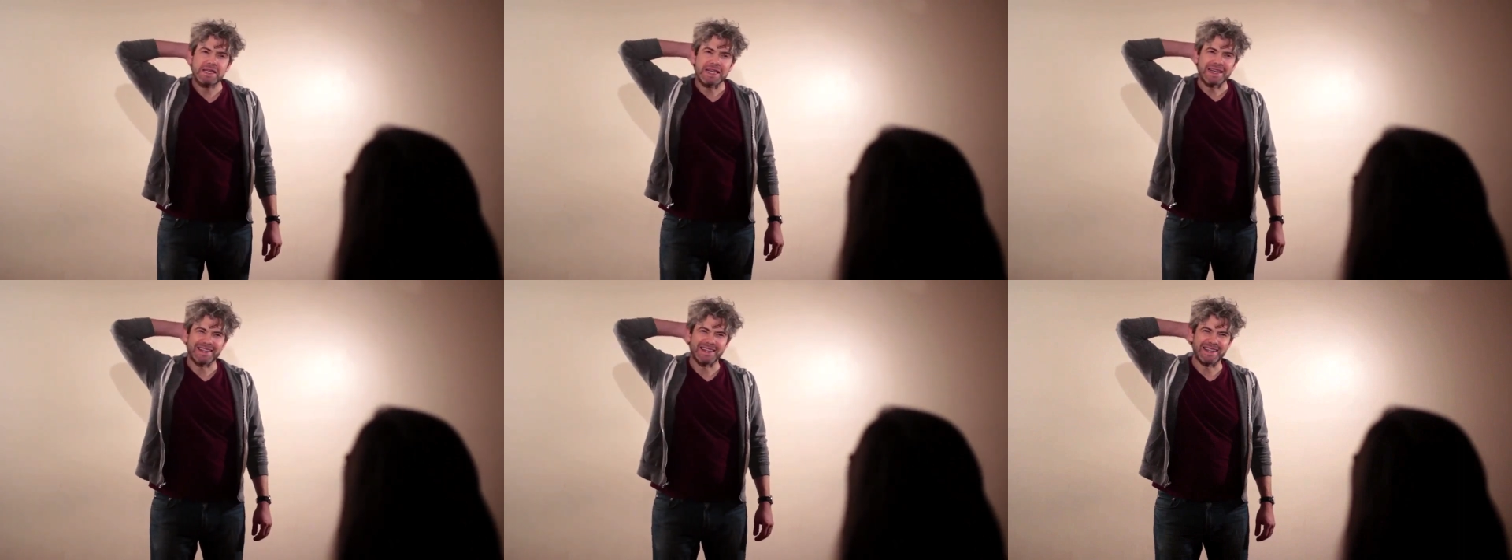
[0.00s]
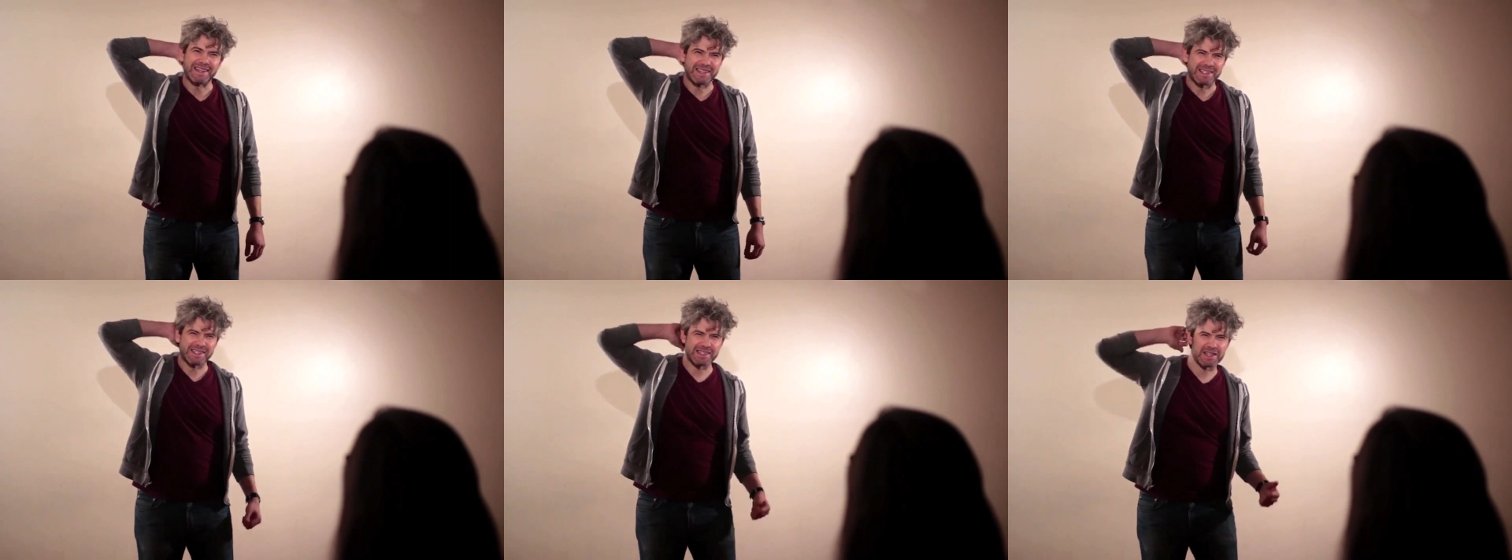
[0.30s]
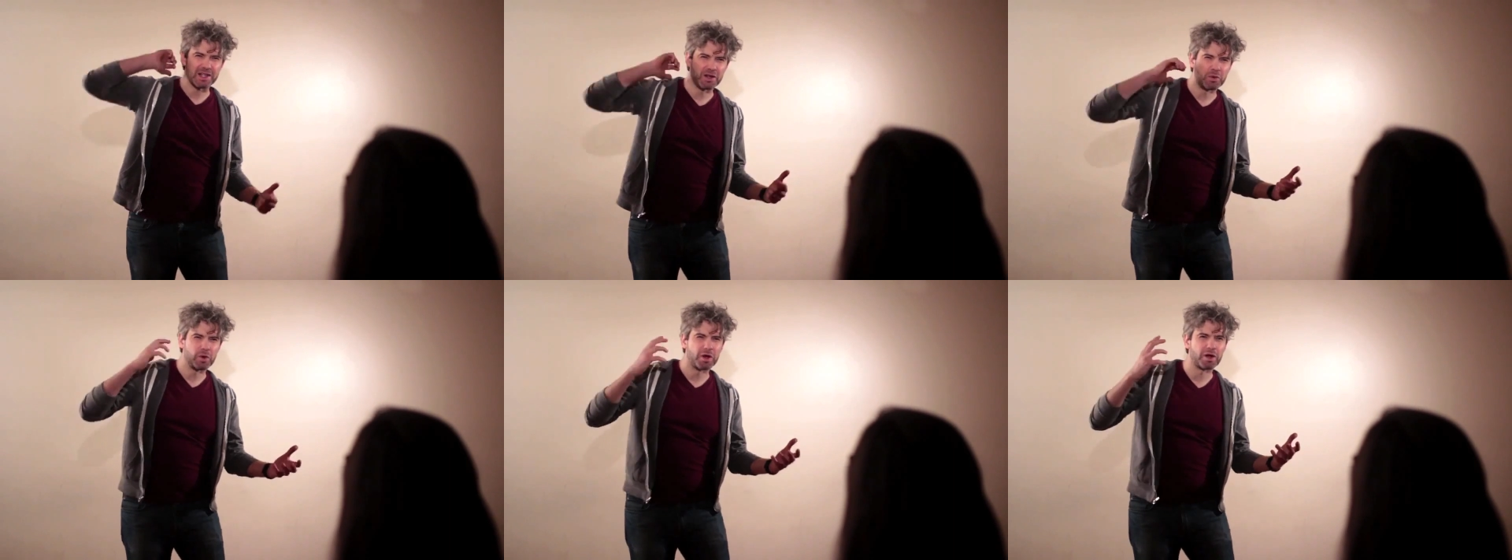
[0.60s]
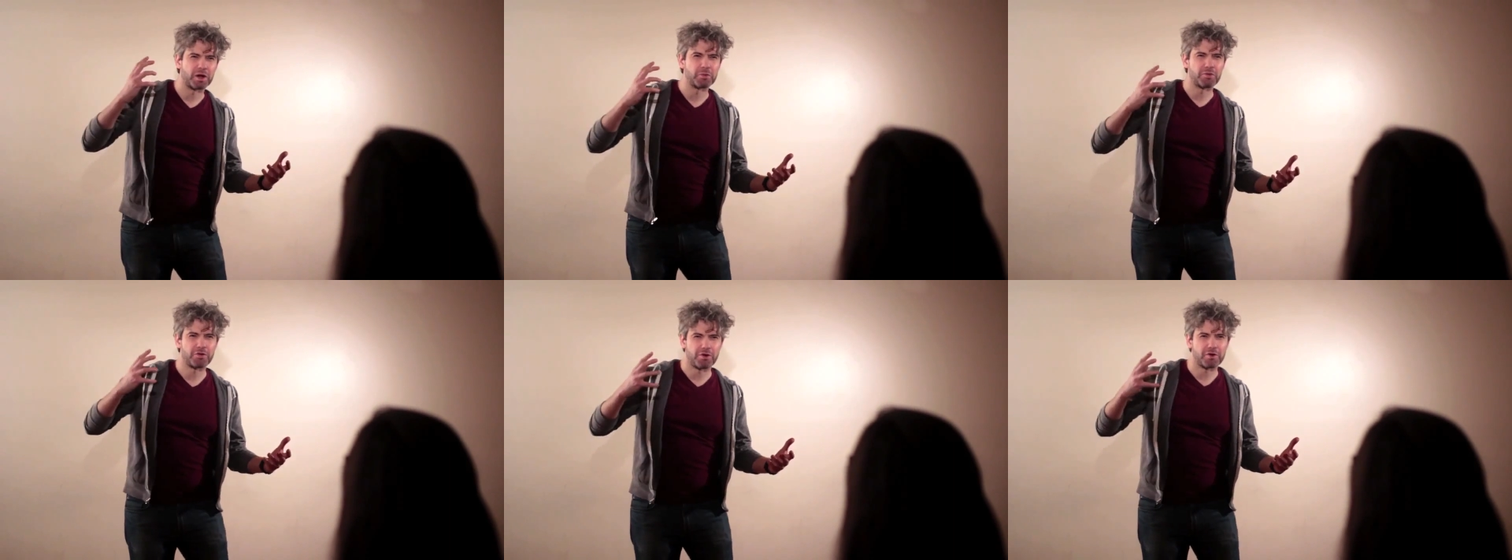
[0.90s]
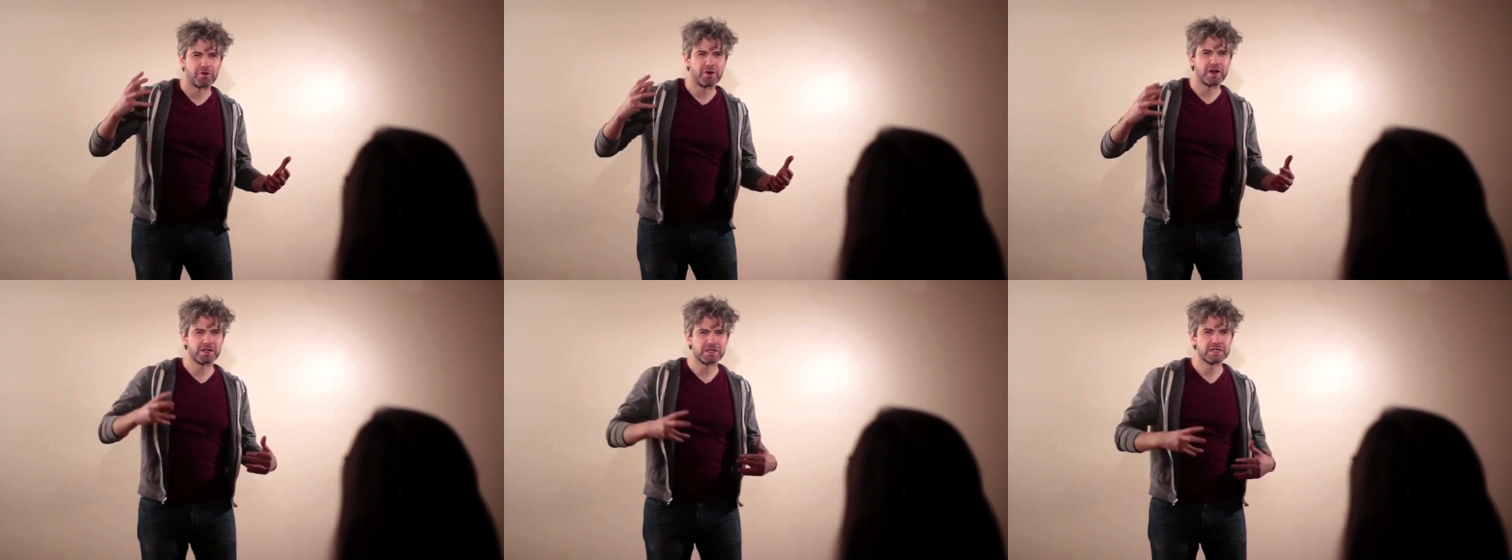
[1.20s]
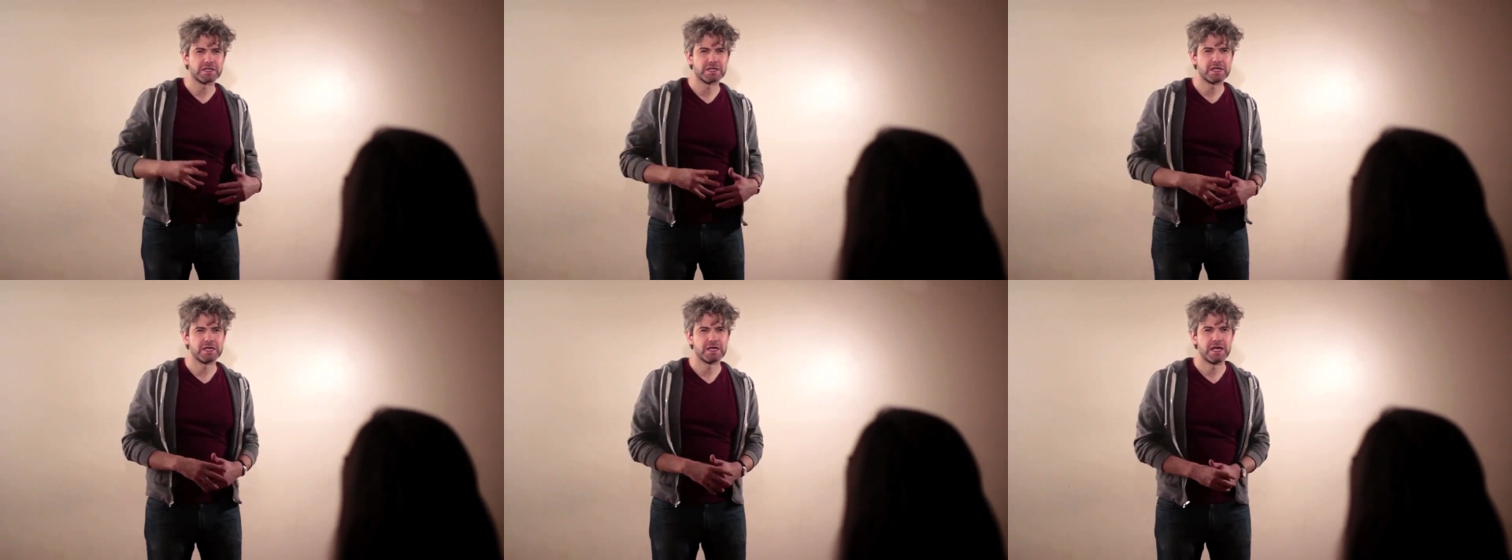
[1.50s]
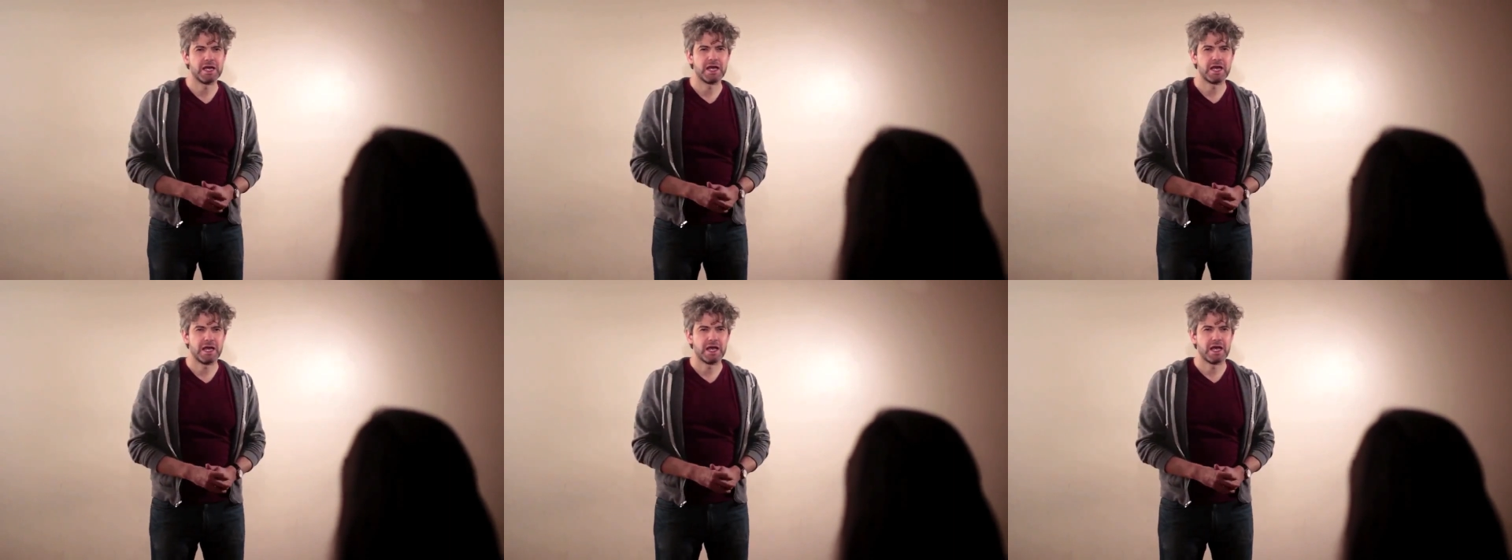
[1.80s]
It, it's still a work in progress.
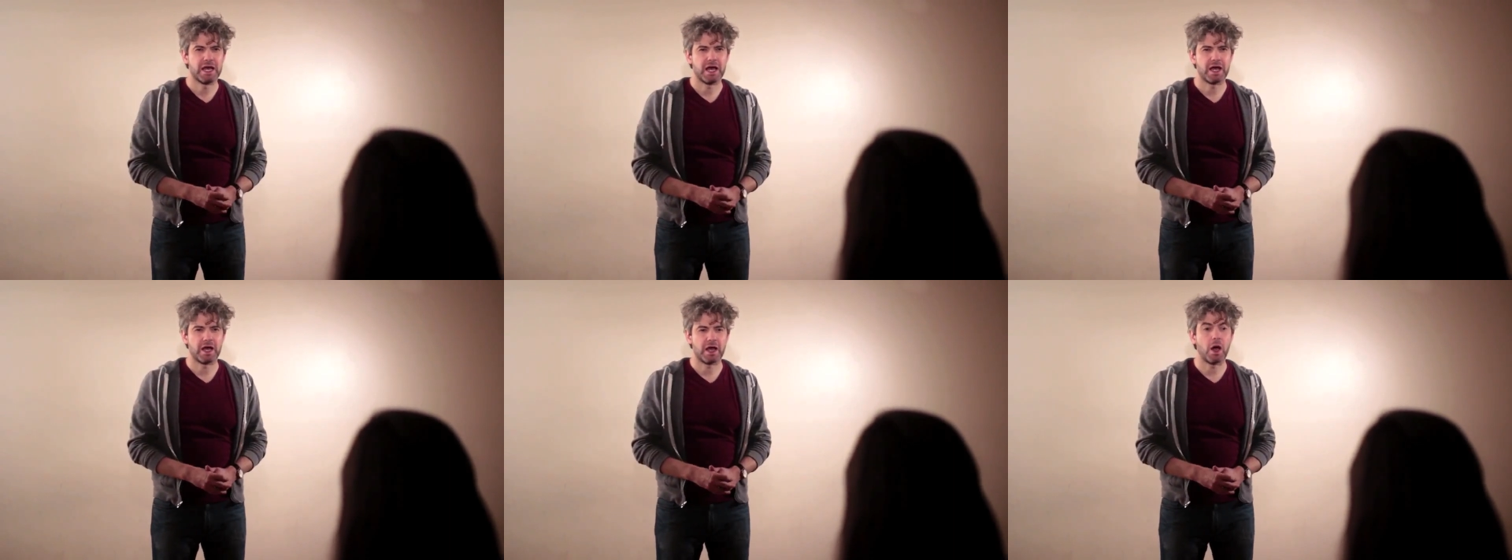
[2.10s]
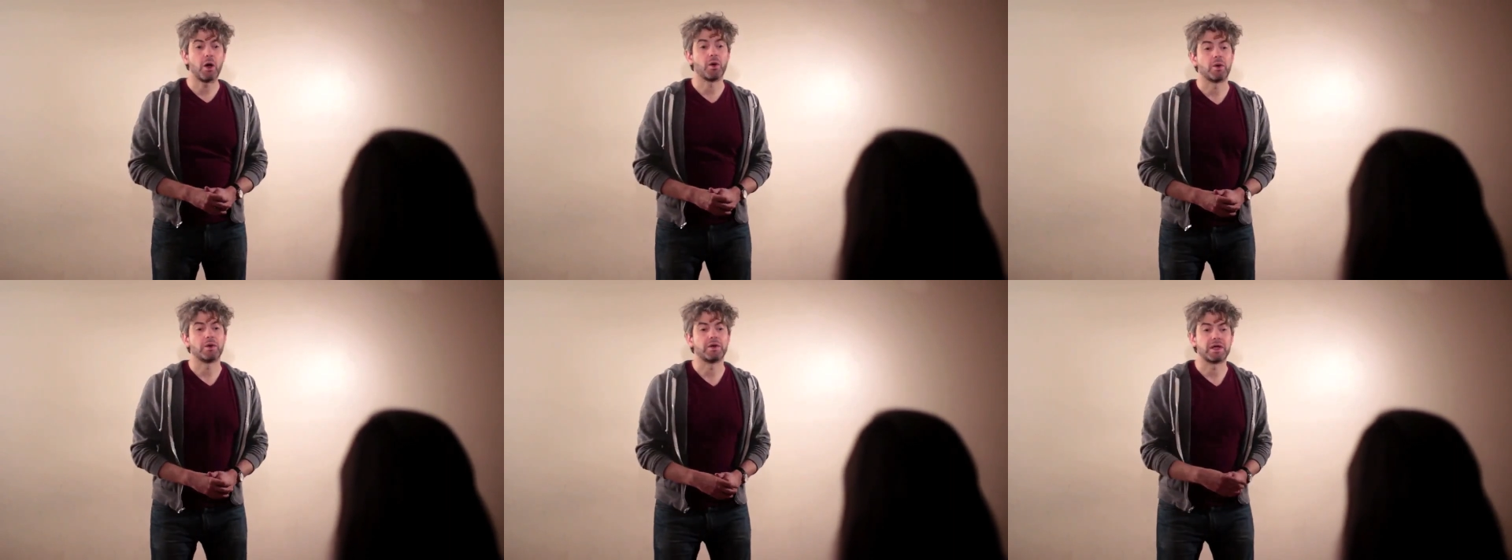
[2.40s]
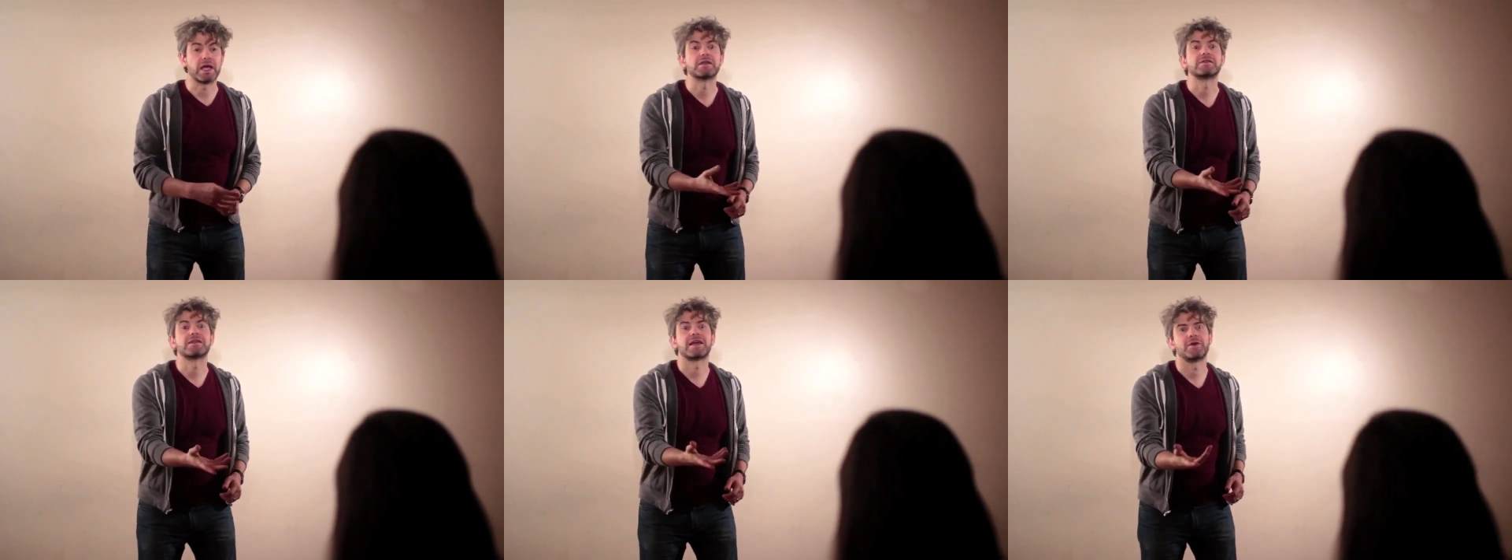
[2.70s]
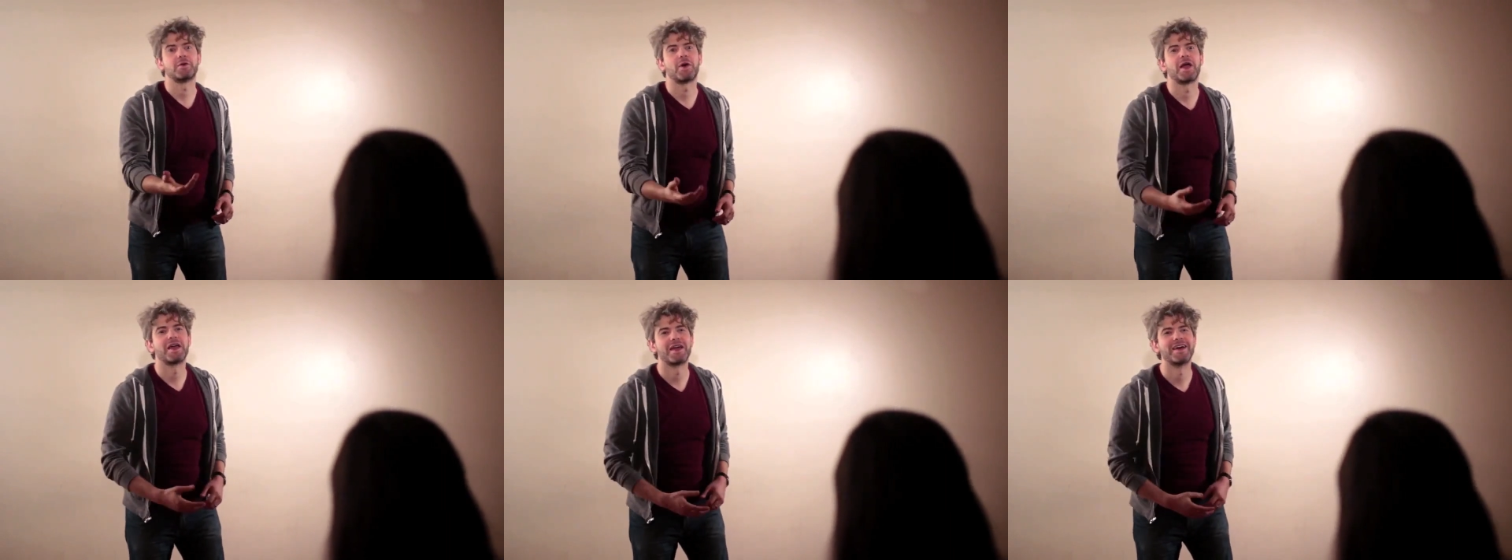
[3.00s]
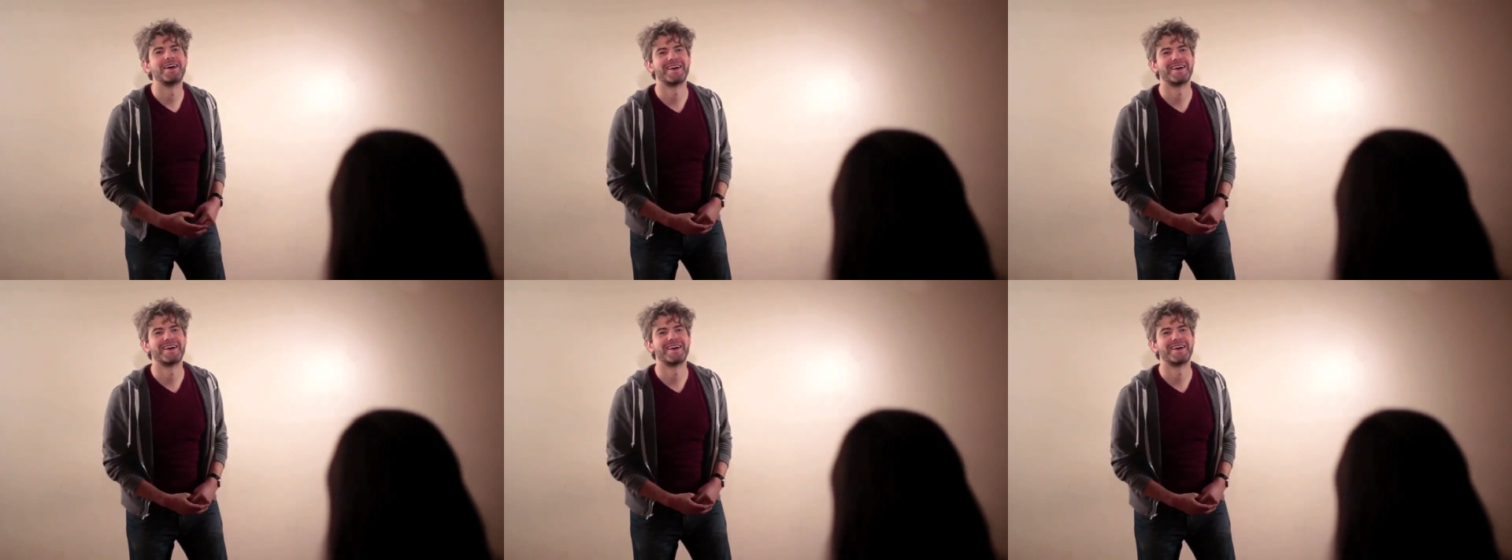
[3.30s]
Oh, yes, anyway.